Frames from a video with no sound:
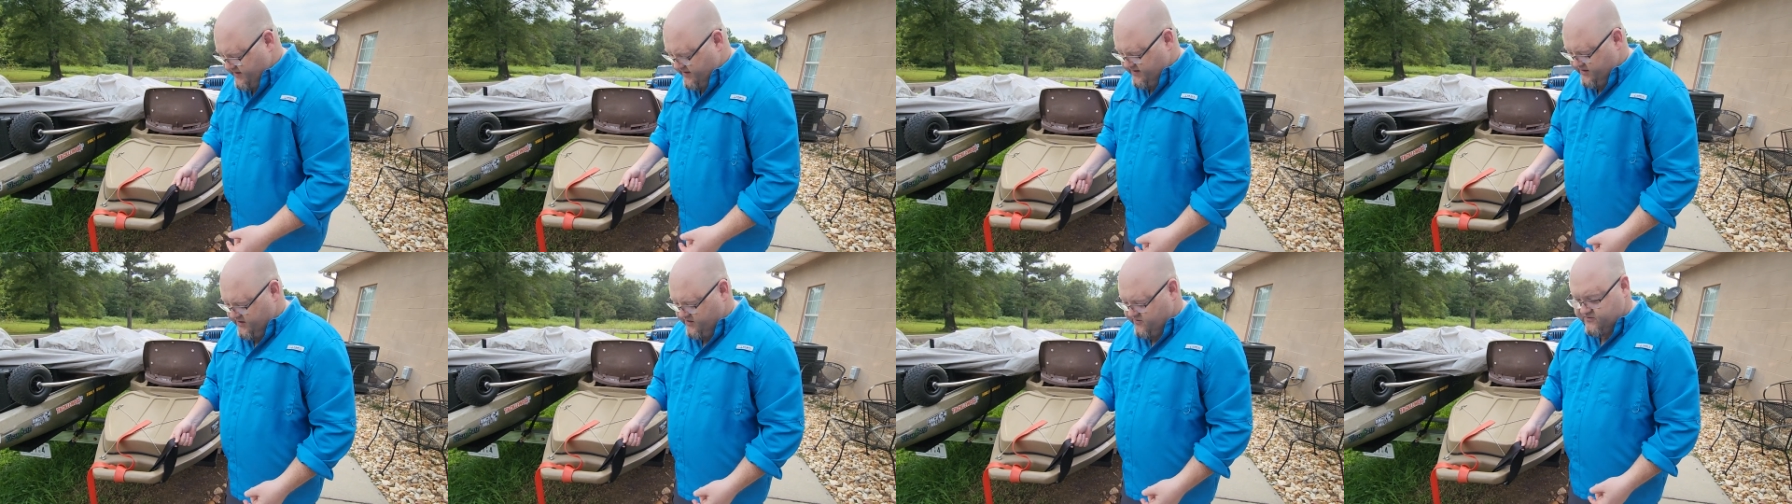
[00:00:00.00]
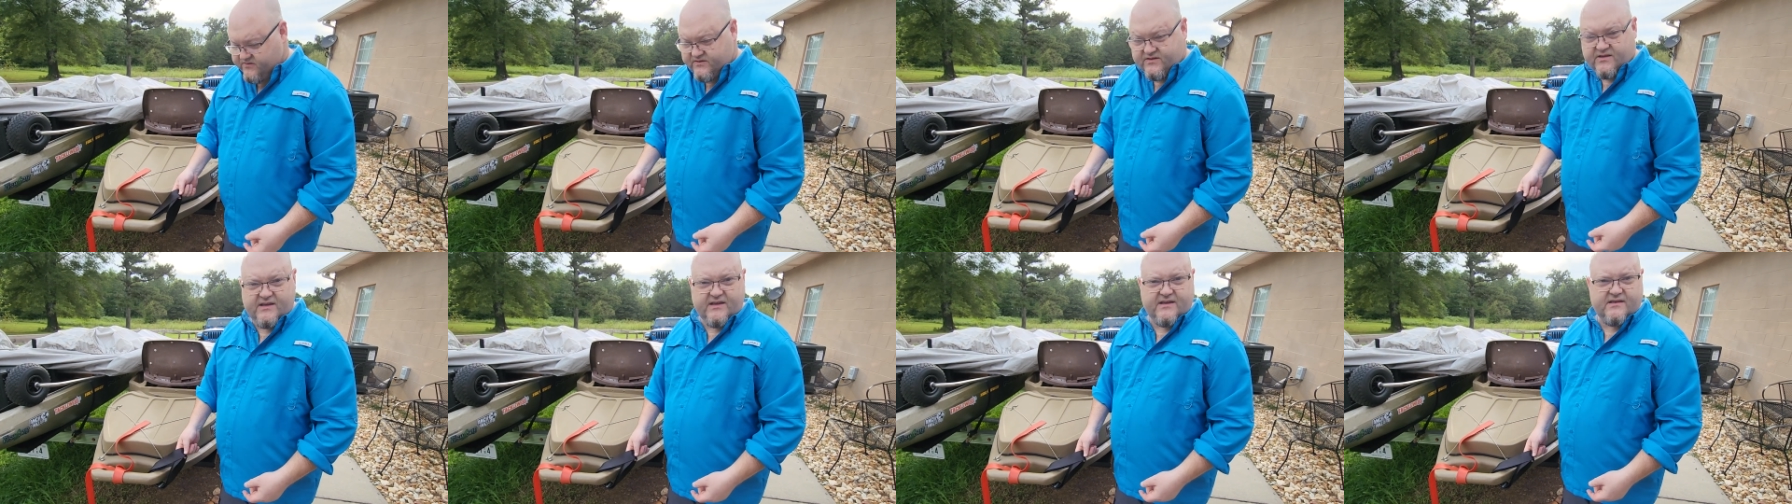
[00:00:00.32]
and
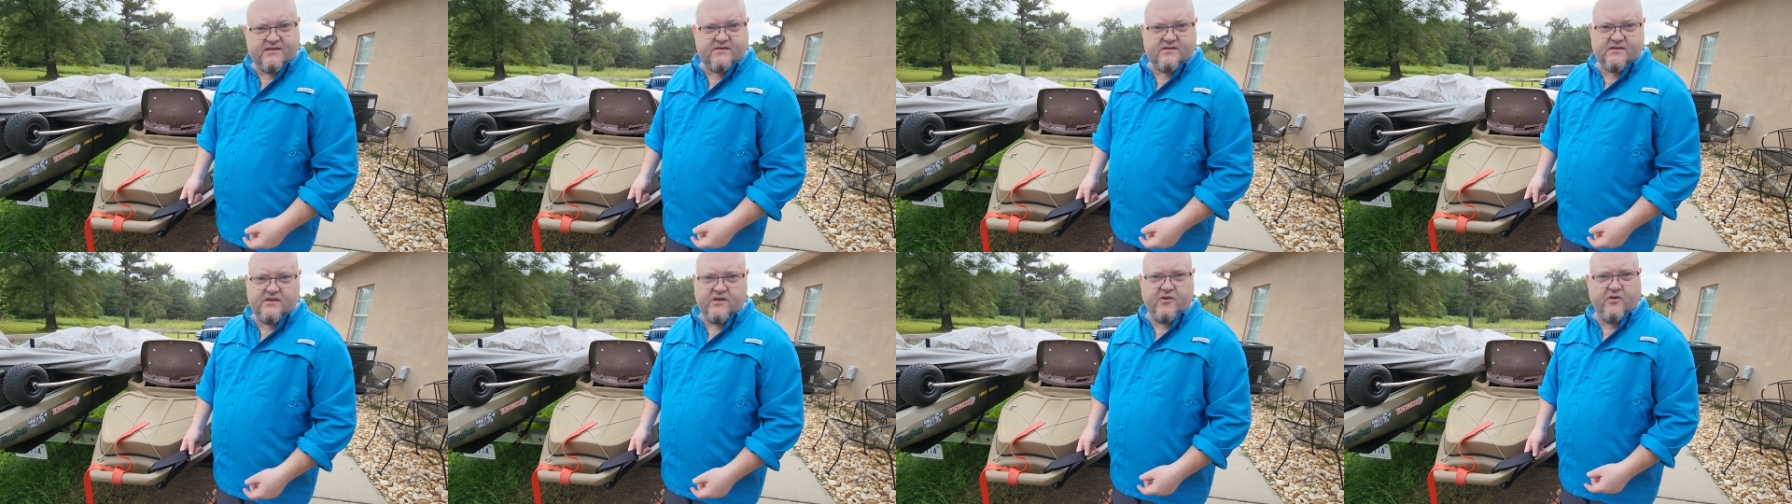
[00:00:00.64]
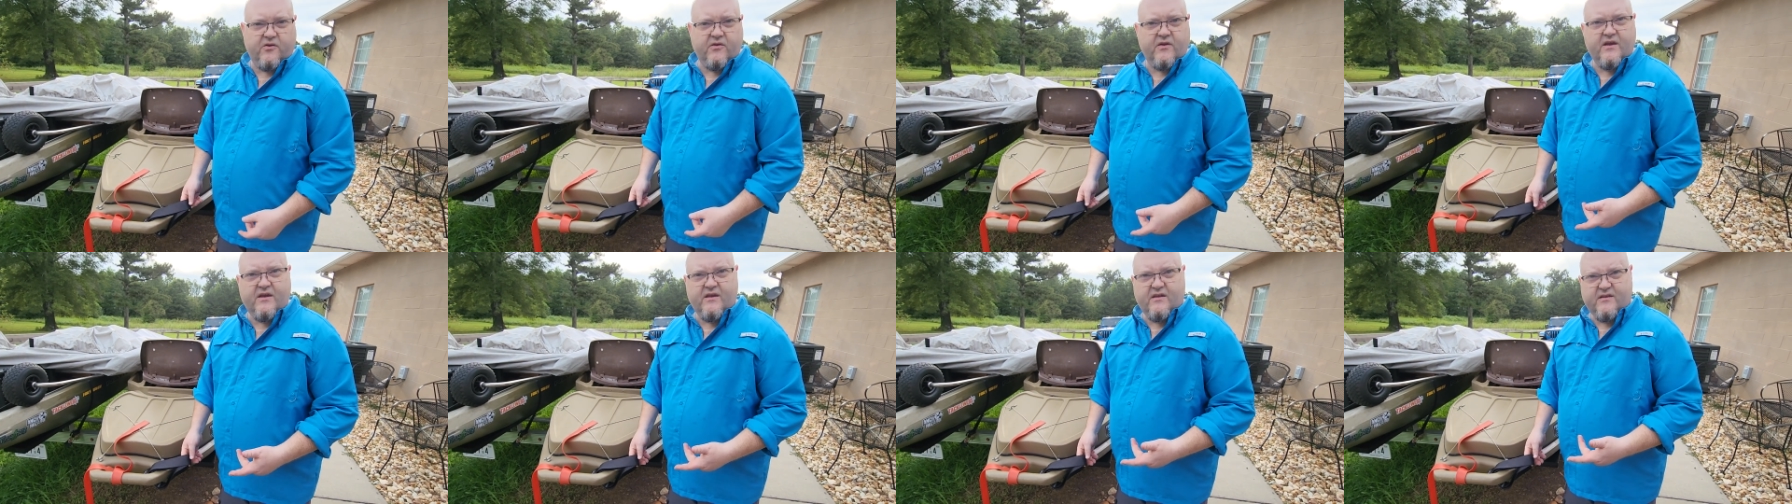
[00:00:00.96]
use this
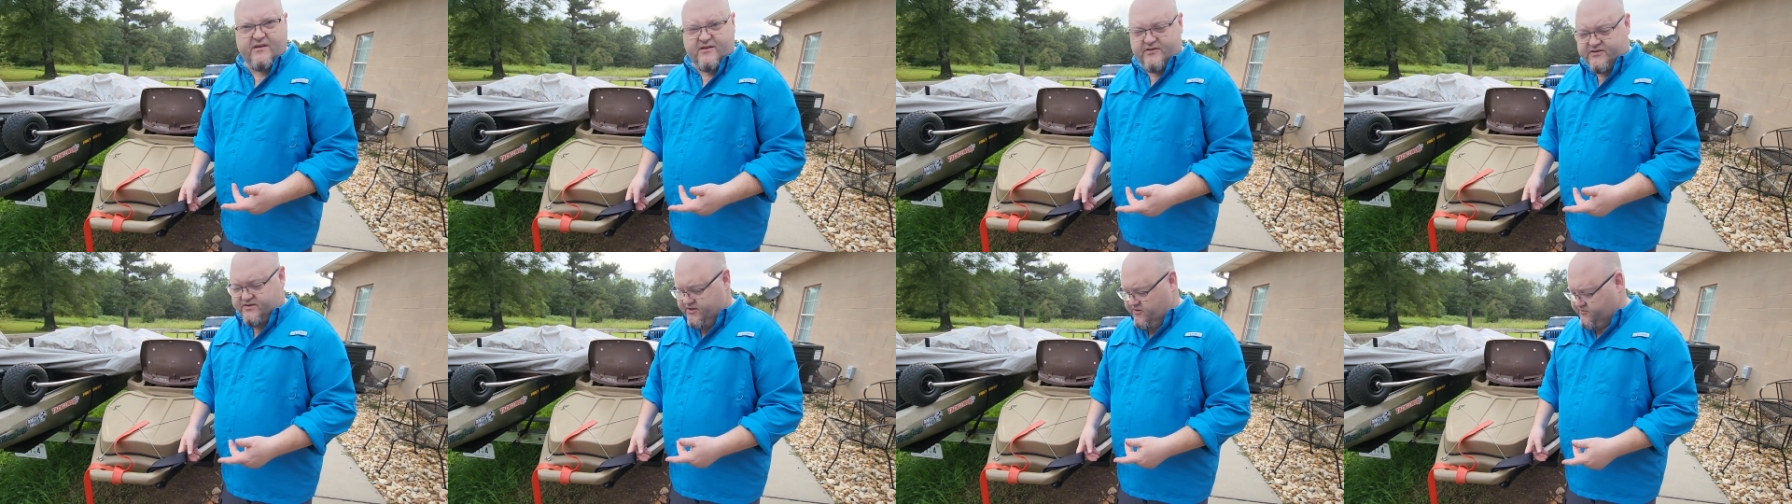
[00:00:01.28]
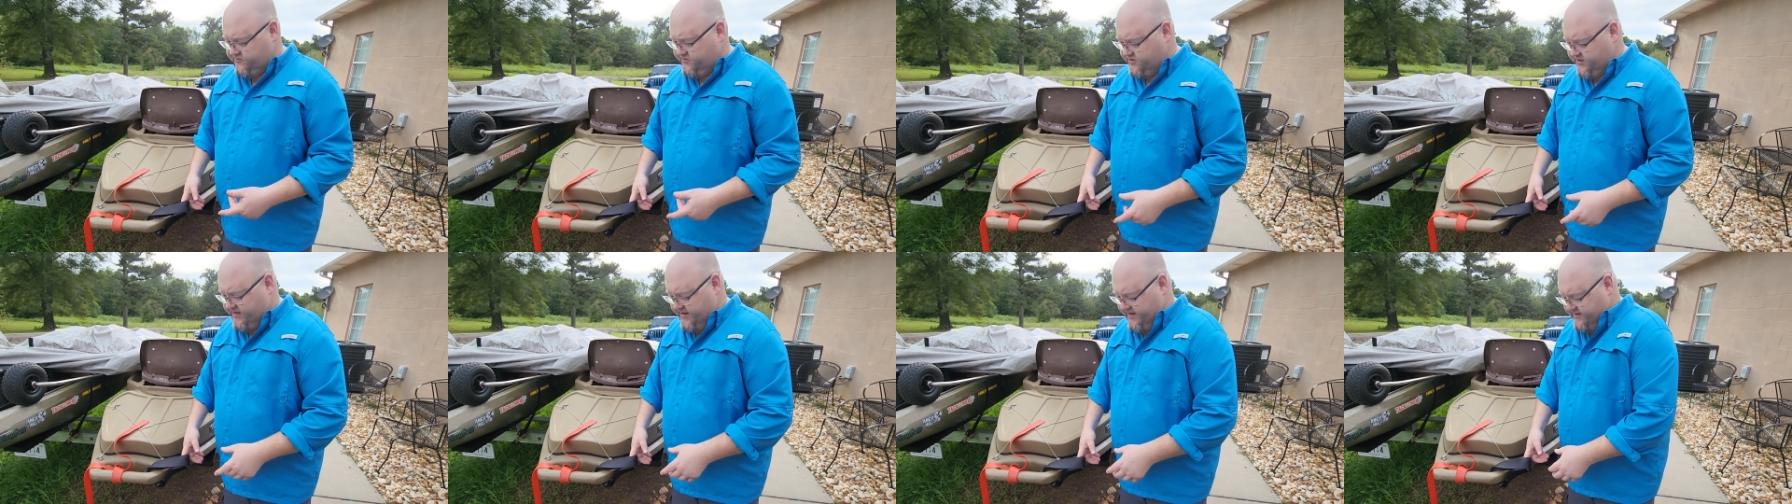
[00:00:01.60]
so there's
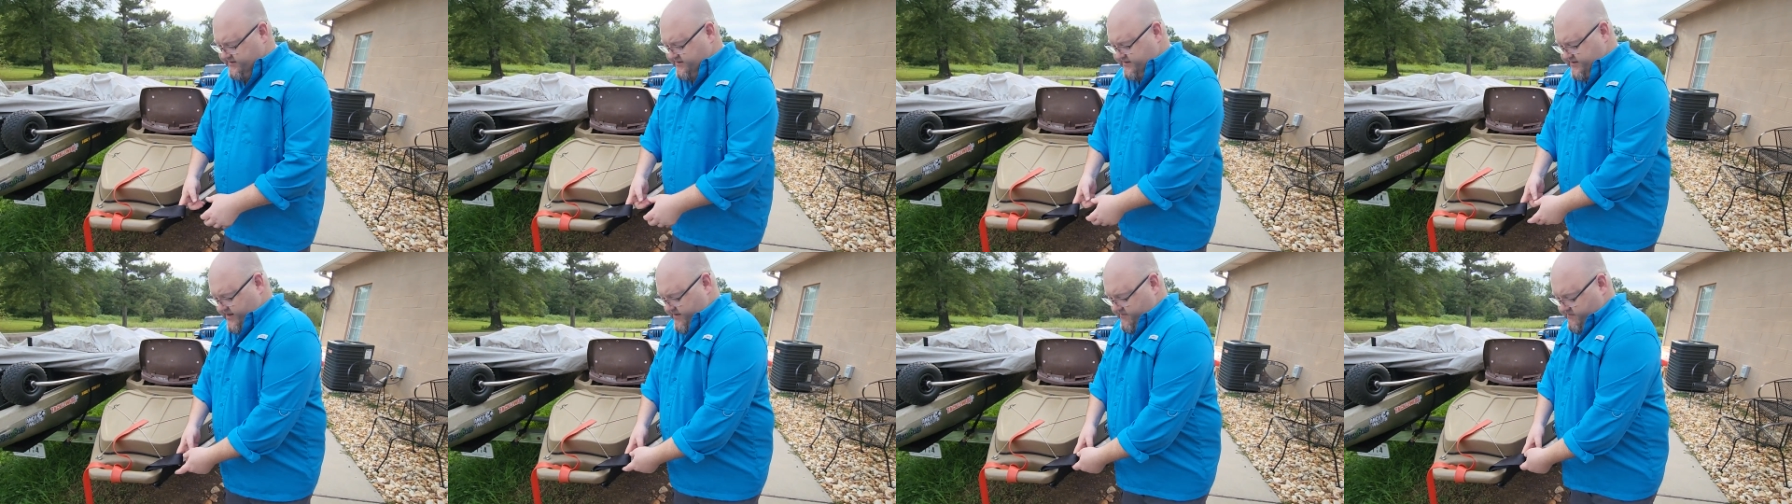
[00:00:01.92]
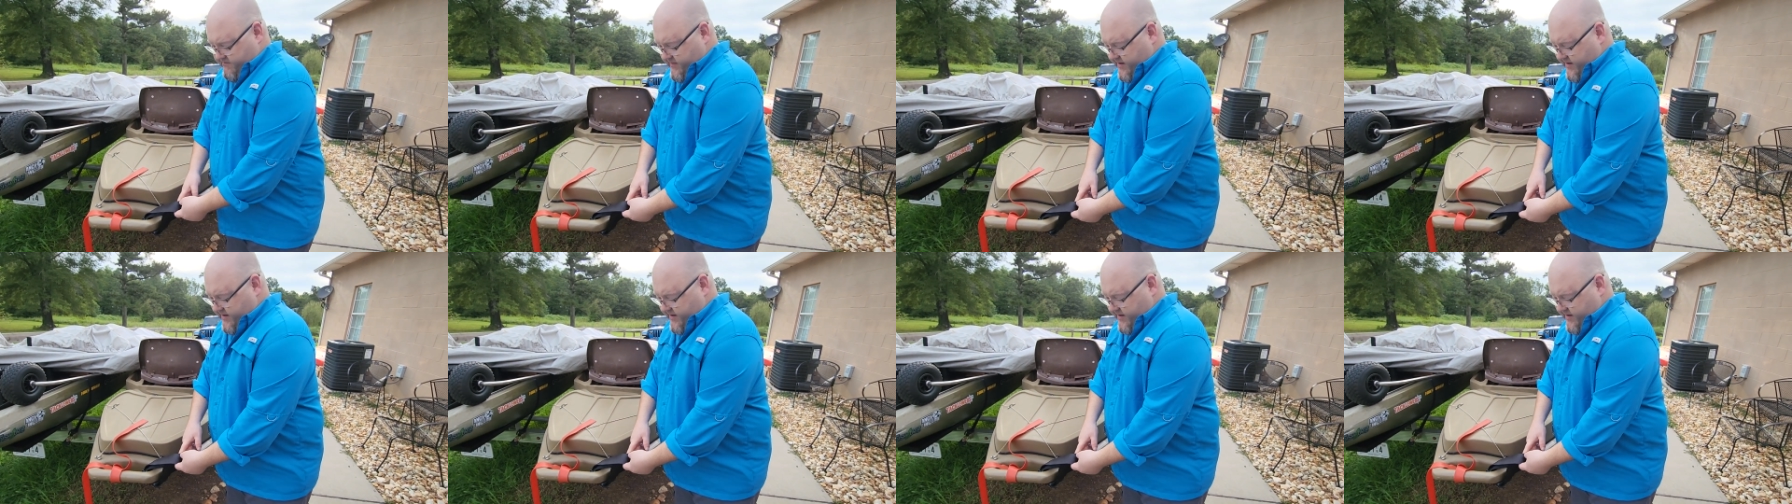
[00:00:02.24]
no chance that